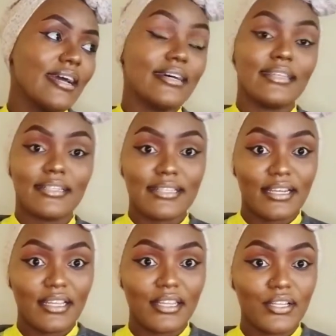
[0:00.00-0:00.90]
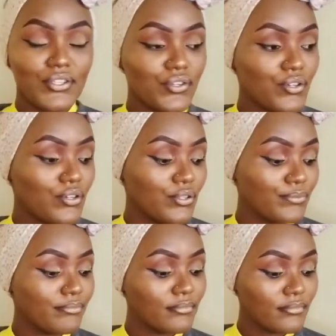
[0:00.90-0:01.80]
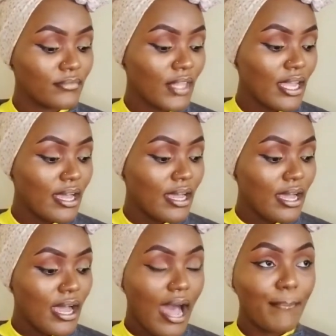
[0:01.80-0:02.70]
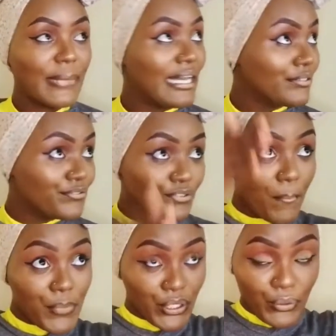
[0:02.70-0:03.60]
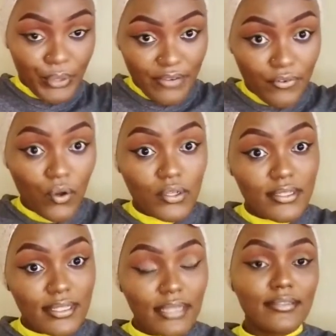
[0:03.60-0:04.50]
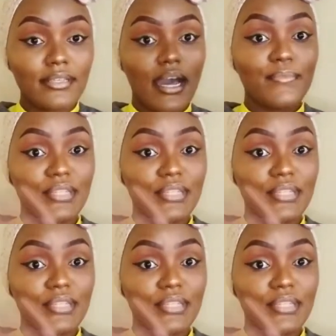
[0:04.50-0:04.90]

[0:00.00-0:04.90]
That's another thing. So a man from nowhere, for God's sakes, comes